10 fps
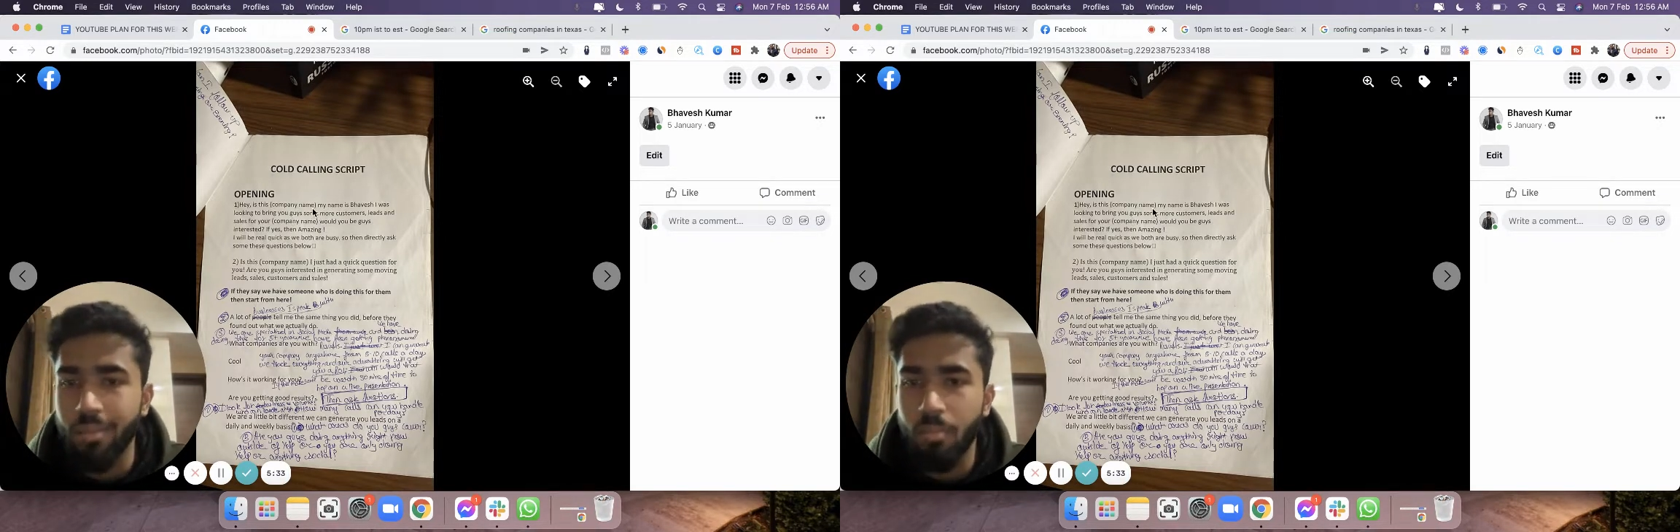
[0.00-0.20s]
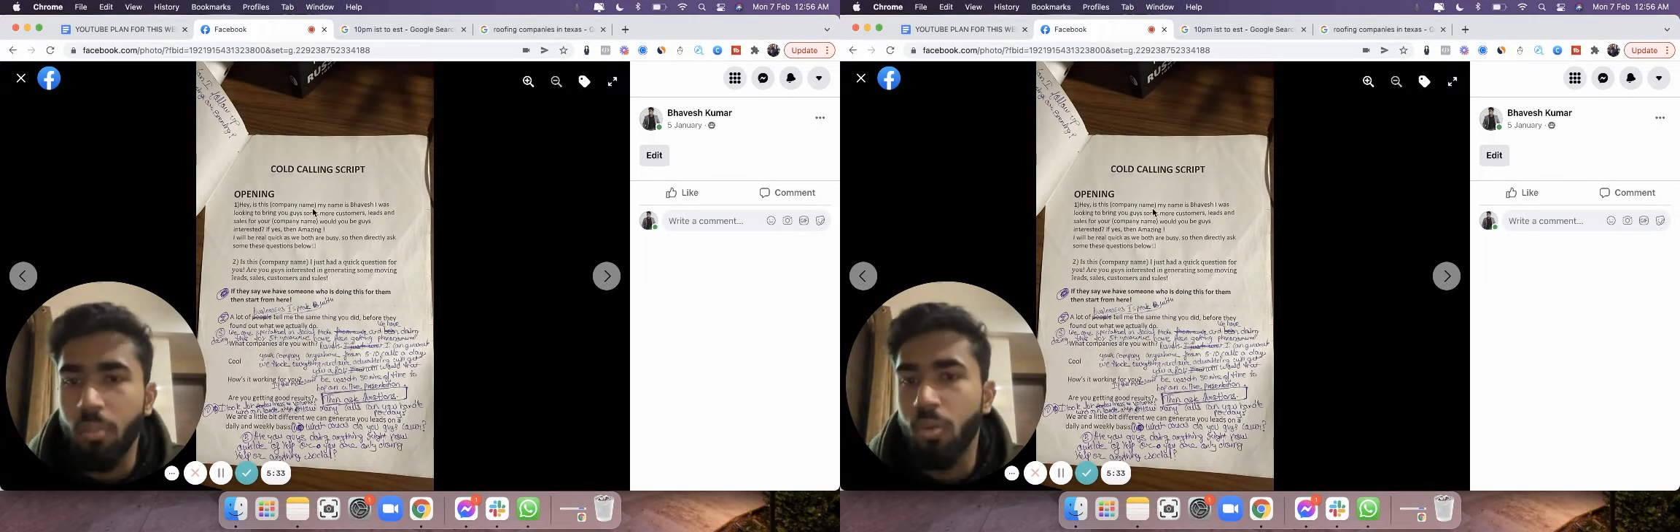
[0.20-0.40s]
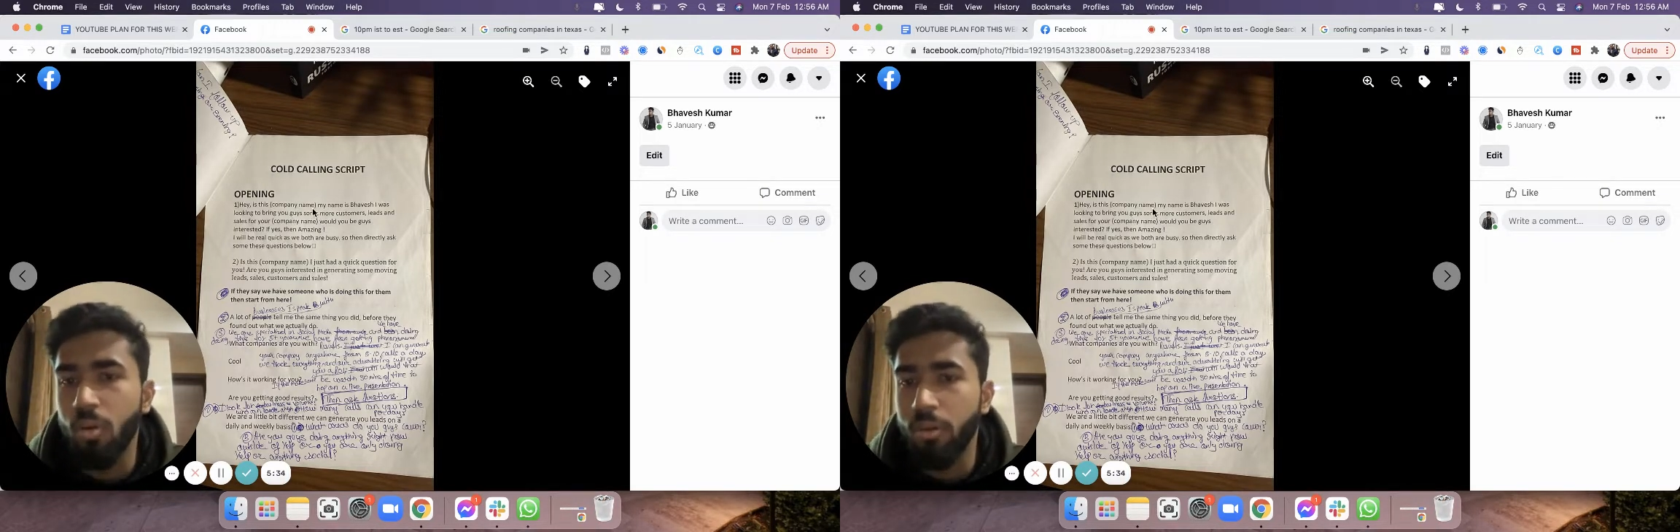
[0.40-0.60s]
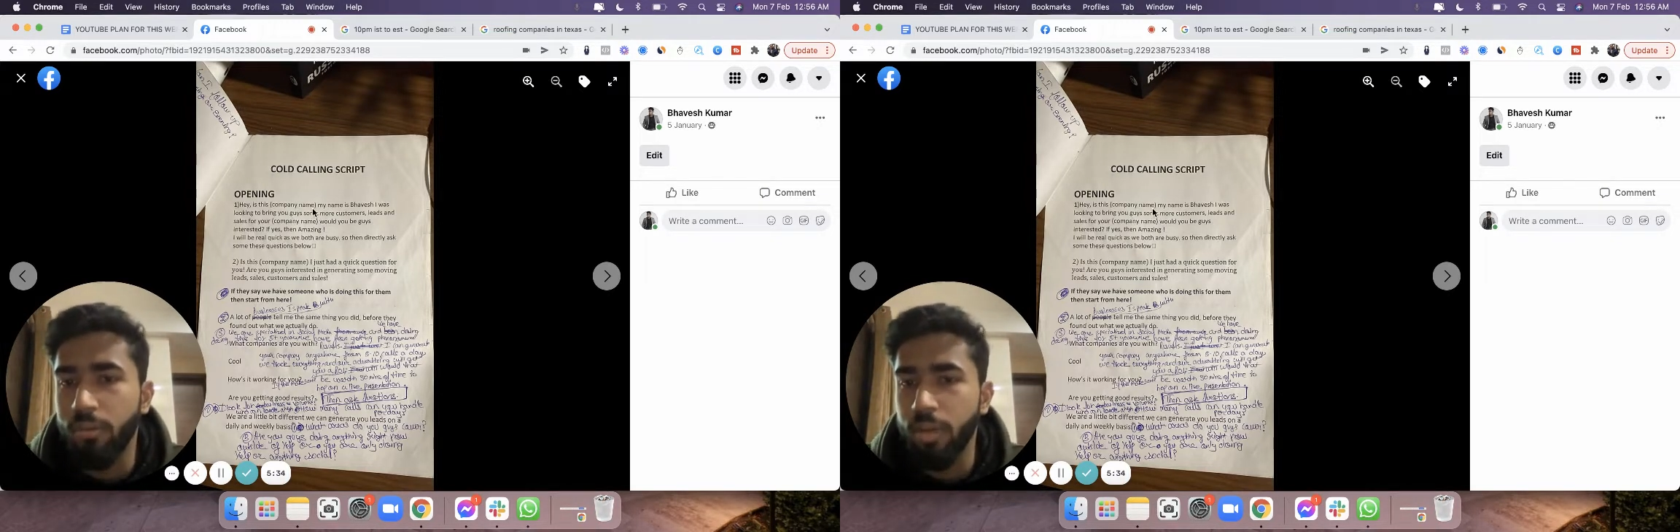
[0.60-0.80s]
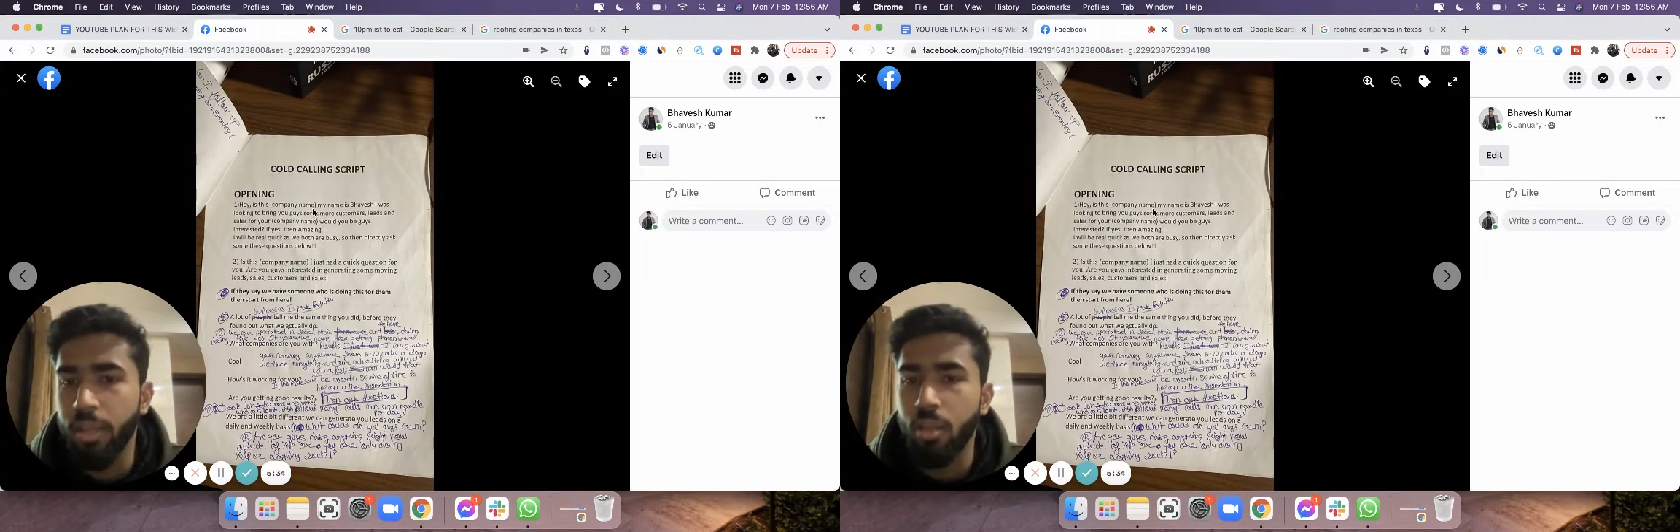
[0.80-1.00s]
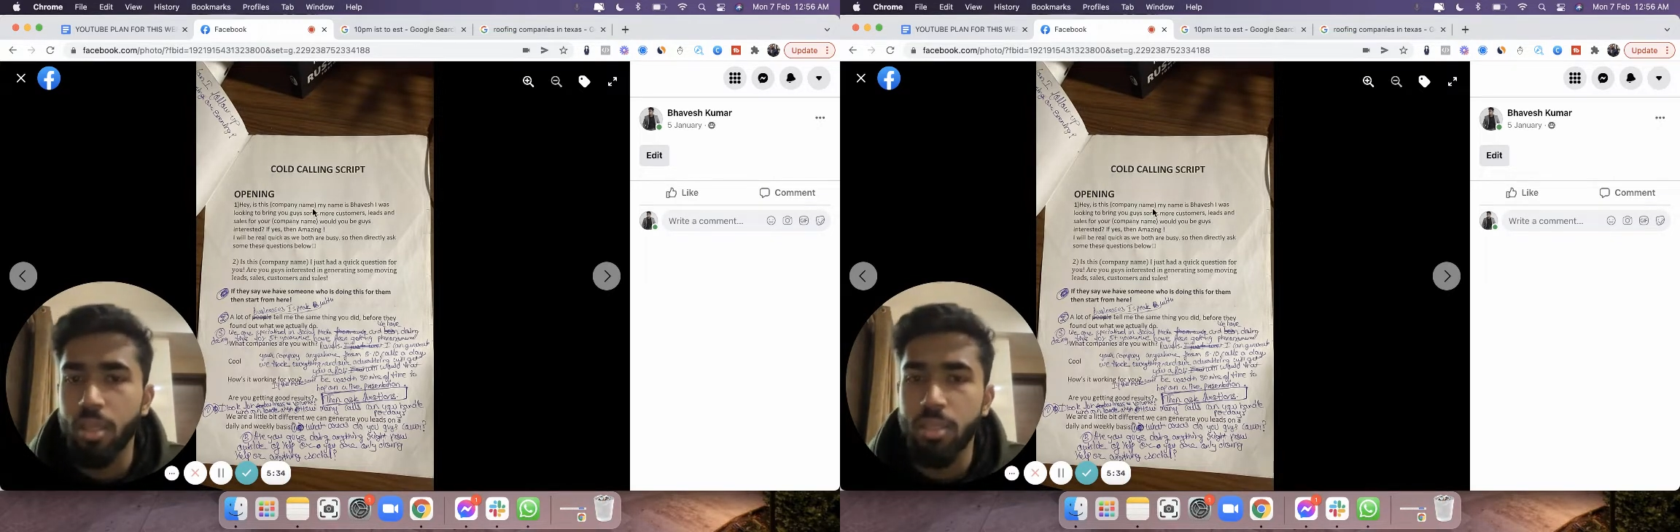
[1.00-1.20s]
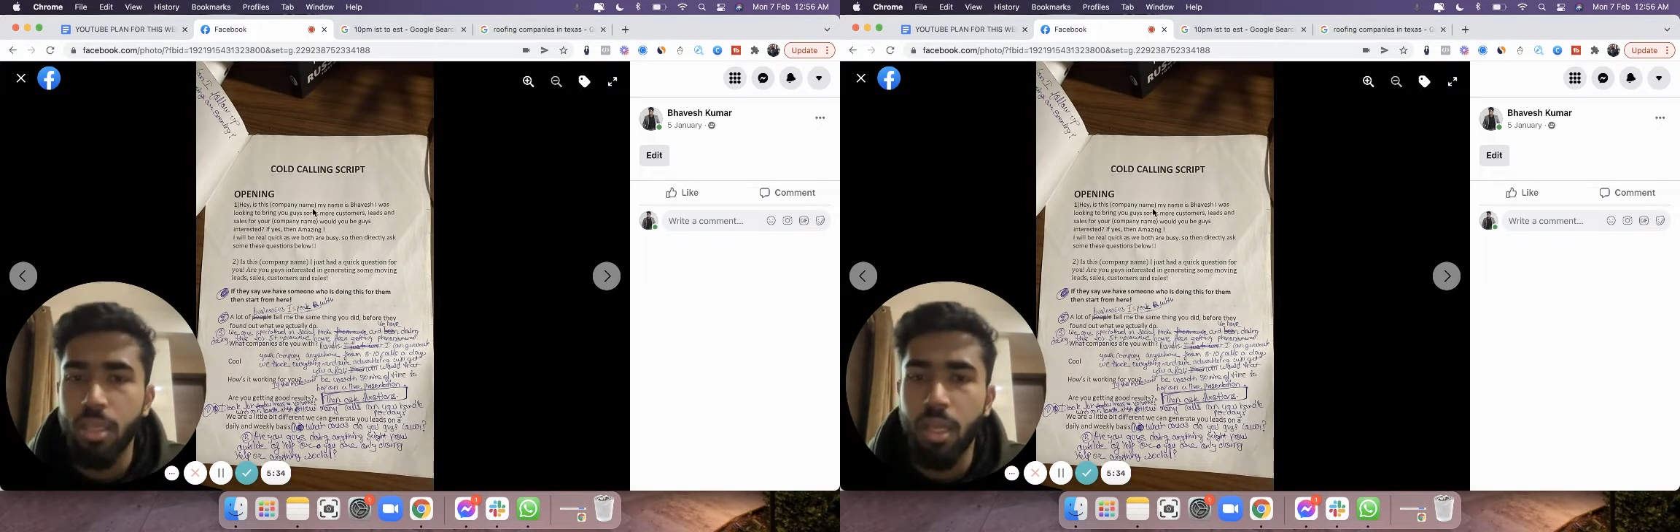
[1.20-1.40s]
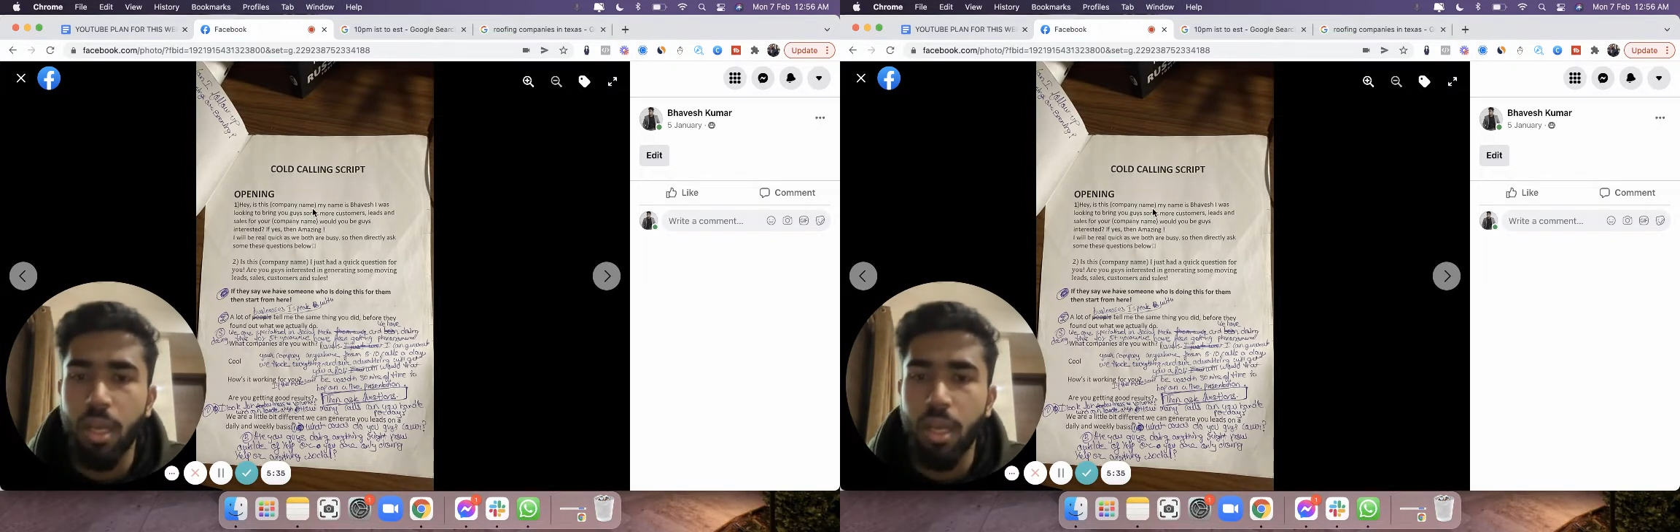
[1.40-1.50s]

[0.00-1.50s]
more of like, you can say,